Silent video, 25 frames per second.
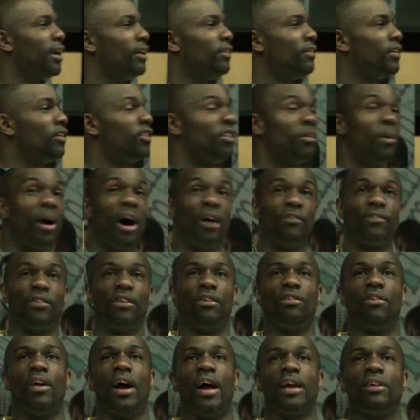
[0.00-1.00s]
easy. So after
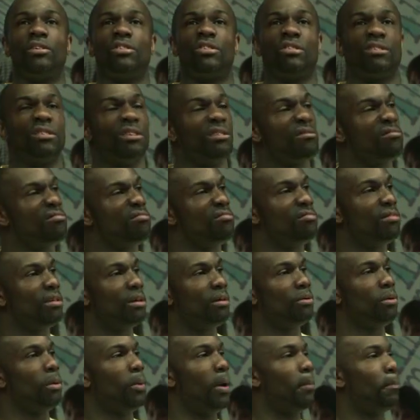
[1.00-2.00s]
the race,
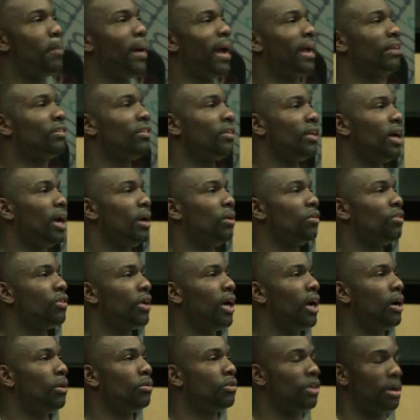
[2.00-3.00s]
we went back to the
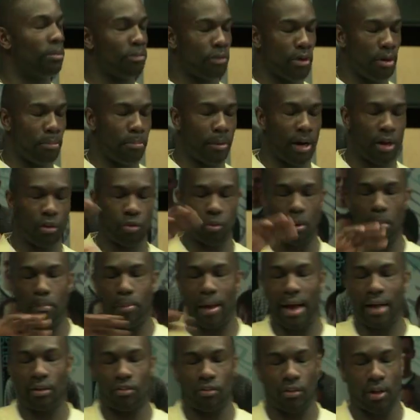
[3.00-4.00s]
hotel, jumped on a bus, went
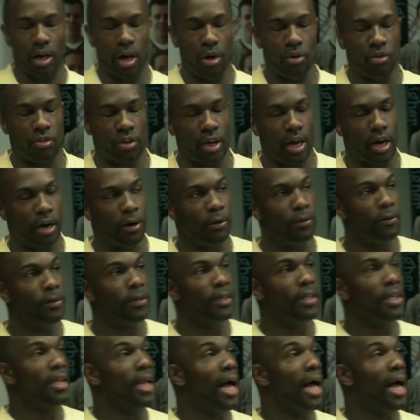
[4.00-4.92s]
back to the hotel,